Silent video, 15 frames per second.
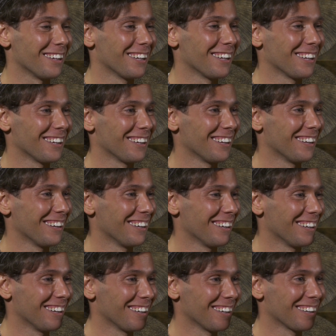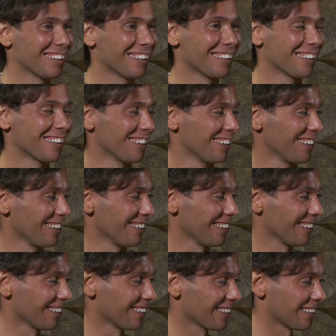
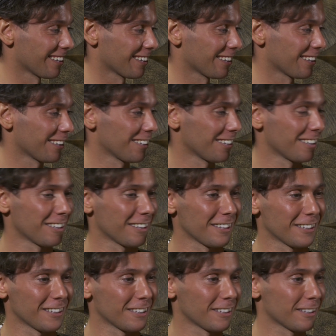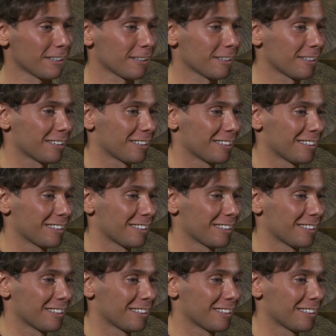No words are spoken by the person on screen.